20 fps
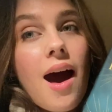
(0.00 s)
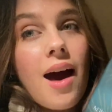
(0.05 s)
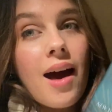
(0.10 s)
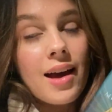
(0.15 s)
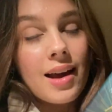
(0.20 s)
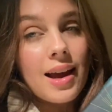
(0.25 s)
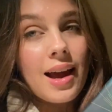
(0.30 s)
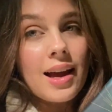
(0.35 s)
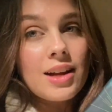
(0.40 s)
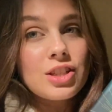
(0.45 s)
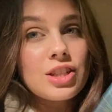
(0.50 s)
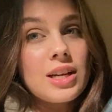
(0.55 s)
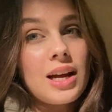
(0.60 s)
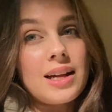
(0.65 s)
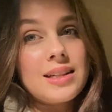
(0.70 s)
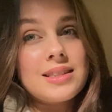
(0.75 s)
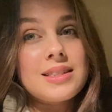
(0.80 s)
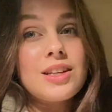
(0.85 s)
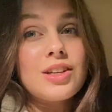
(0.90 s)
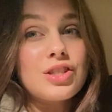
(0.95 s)
I actually
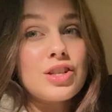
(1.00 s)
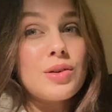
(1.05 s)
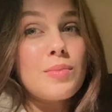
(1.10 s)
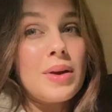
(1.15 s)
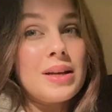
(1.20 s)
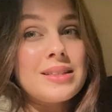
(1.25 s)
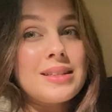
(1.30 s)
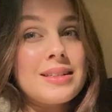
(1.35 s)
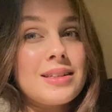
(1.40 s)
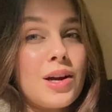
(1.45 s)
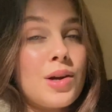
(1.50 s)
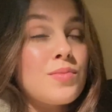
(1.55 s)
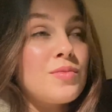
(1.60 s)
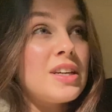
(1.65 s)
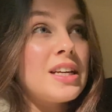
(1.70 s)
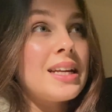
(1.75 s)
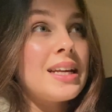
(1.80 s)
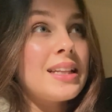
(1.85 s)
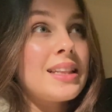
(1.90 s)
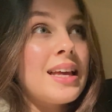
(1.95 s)
had such an amazing time
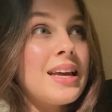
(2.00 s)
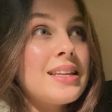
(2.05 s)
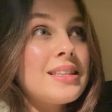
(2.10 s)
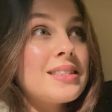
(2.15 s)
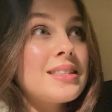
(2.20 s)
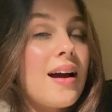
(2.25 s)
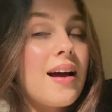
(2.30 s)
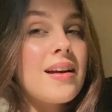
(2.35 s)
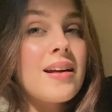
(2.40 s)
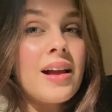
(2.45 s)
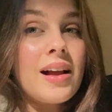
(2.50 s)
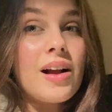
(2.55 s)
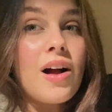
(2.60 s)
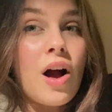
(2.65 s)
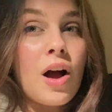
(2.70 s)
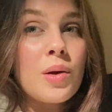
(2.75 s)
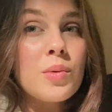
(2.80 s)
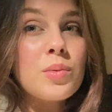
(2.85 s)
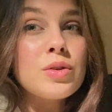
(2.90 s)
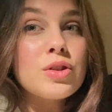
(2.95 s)
reading this. Like,
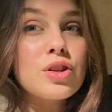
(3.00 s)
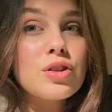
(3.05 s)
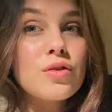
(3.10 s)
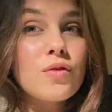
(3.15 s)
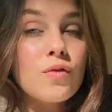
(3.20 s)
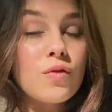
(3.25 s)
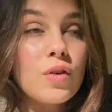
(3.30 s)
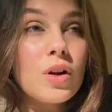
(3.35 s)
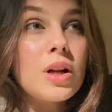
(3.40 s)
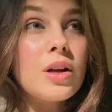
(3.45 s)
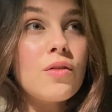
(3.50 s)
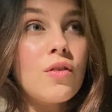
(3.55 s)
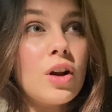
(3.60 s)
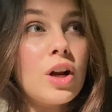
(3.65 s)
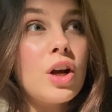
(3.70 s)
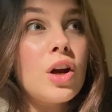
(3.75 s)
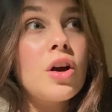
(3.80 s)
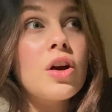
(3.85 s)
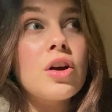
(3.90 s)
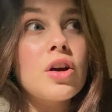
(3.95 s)
I was fully
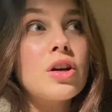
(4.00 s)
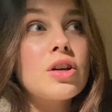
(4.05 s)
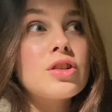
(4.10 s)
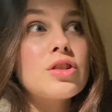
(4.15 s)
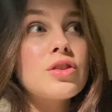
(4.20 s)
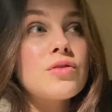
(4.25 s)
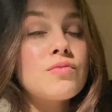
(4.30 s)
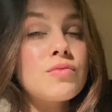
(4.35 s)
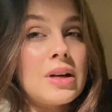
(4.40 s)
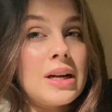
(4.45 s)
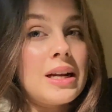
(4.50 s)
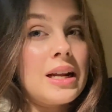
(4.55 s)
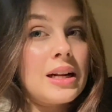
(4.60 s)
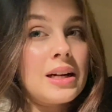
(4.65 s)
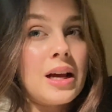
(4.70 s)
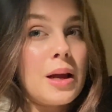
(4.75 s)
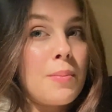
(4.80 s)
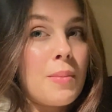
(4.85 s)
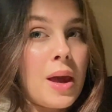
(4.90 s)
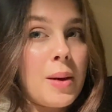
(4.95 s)
hooked reading
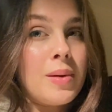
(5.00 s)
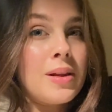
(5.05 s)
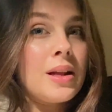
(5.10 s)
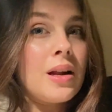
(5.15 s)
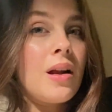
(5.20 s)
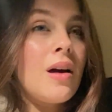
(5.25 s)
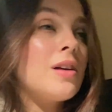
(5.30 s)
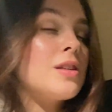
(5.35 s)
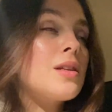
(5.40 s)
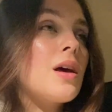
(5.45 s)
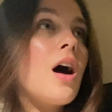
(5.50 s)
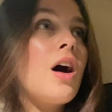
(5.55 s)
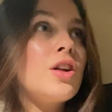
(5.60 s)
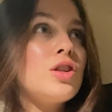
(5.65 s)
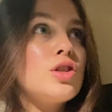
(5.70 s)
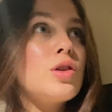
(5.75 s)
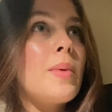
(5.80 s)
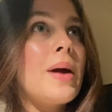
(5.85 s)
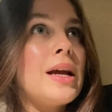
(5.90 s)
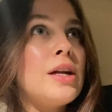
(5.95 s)
like maybe the last
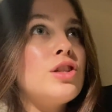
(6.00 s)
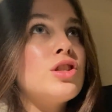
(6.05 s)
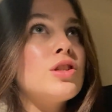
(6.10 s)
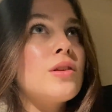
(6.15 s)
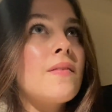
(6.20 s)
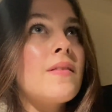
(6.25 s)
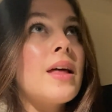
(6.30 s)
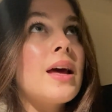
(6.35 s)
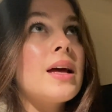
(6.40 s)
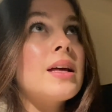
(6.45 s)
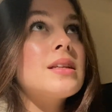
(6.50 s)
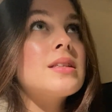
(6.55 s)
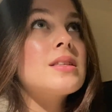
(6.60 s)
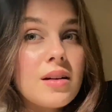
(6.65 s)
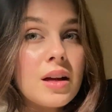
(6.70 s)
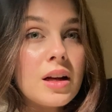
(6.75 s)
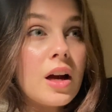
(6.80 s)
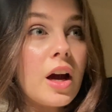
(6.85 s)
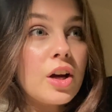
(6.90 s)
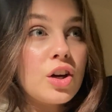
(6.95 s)
100 pages of this.
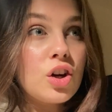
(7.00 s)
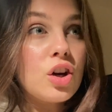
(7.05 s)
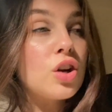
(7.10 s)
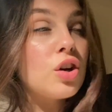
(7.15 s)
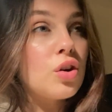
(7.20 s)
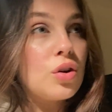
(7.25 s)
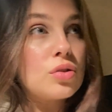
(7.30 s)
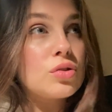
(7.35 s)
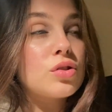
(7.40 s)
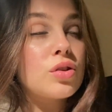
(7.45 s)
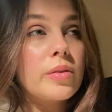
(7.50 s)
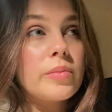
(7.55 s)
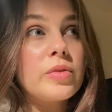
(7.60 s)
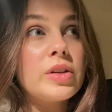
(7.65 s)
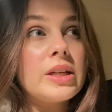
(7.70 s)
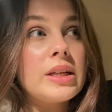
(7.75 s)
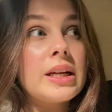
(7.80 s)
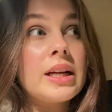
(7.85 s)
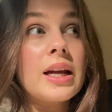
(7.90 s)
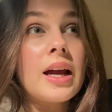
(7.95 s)
Like, I could not stop
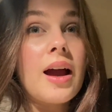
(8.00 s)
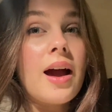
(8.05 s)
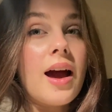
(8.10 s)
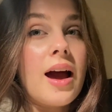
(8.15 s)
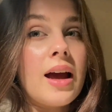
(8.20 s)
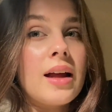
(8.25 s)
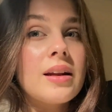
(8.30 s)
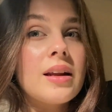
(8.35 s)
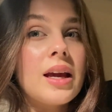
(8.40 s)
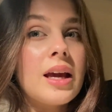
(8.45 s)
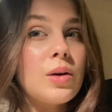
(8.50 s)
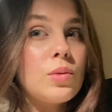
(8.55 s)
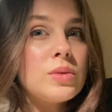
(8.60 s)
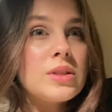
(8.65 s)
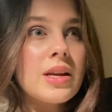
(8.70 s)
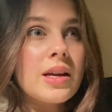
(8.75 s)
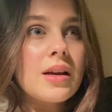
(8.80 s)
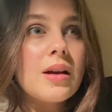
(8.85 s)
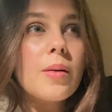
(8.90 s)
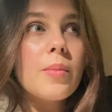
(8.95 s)
reading it, and it was
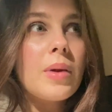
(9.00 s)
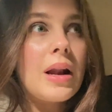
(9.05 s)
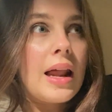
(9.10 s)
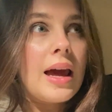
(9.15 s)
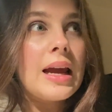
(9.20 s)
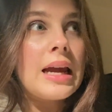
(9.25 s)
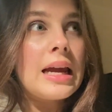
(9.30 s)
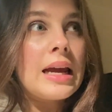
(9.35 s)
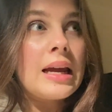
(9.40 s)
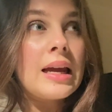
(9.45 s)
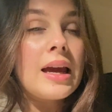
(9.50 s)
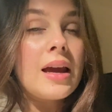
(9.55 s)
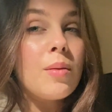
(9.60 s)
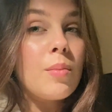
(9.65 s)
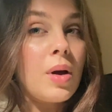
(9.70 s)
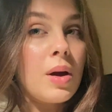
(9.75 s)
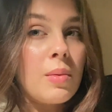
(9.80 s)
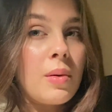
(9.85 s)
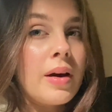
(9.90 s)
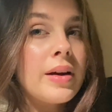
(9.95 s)
like playing in
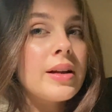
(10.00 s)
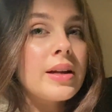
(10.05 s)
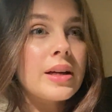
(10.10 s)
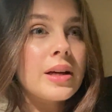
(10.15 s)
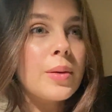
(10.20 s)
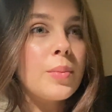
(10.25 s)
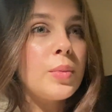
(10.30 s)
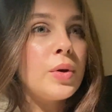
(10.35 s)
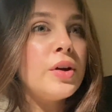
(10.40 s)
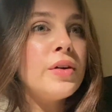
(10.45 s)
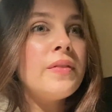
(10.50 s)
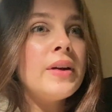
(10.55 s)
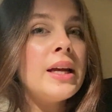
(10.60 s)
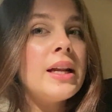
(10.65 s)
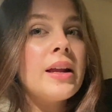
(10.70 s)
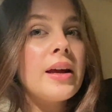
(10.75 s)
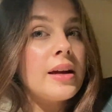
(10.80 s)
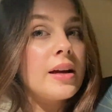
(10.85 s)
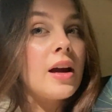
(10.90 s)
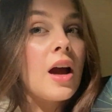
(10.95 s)
my mind like a movie.
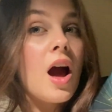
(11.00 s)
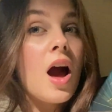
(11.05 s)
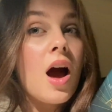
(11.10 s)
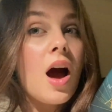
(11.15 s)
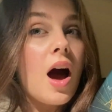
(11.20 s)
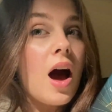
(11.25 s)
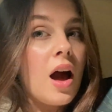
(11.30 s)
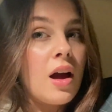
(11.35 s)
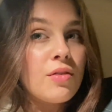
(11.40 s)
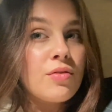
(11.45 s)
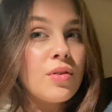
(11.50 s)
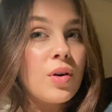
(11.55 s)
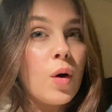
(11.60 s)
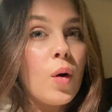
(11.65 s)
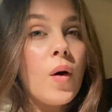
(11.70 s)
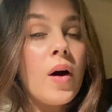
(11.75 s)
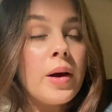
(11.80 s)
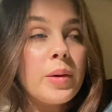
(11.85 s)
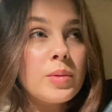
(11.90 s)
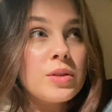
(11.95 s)
Like, I
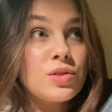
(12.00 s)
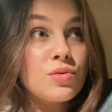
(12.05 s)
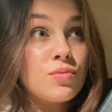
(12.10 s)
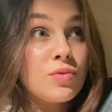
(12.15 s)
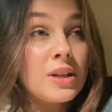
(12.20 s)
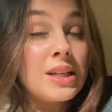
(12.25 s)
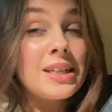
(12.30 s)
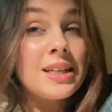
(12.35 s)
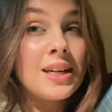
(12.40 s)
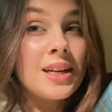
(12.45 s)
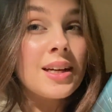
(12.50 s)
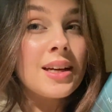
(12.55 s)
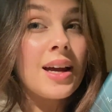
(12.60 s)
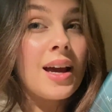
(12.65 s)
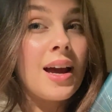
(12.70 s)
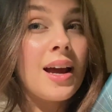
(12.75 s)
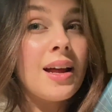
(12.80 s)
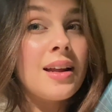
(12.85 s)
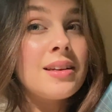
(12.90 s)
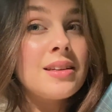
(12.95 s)
forgot I was reading,
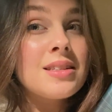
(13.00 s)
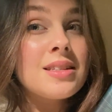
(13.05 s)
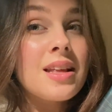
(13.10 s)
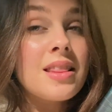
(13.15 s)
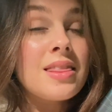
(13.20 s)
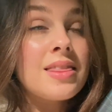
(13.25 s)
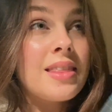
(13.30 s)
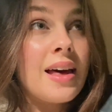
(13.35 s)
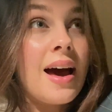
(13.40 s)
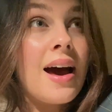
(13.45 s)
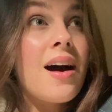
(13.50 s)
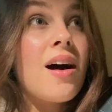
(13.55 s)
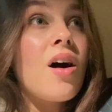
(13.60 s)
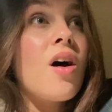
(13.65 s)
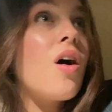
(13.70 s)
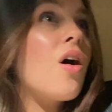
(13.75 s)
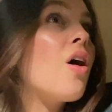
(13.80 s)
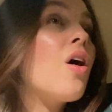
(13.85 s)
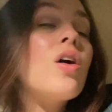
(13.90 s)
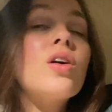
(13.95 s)
and that
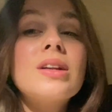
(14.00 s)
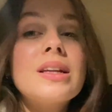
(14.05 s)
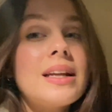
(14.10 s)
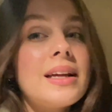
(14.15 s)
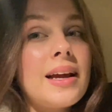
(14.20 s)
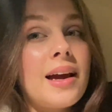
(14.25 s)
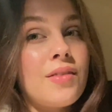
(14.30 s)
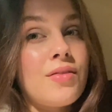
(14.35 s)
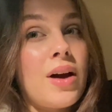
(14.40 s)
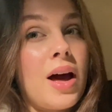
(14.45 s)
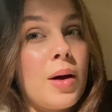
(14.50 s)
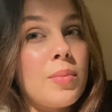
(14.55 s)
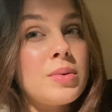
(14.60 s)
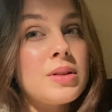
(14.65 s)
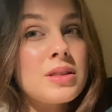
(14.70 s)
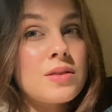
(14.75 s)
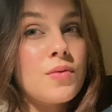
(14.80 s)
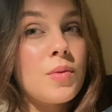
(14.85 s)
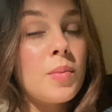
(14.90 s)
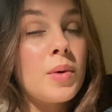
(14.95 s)
hardly ever
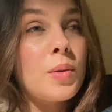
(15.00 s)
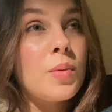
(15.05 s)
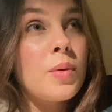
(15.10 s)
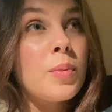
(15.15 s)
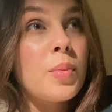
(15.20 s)
happens for me with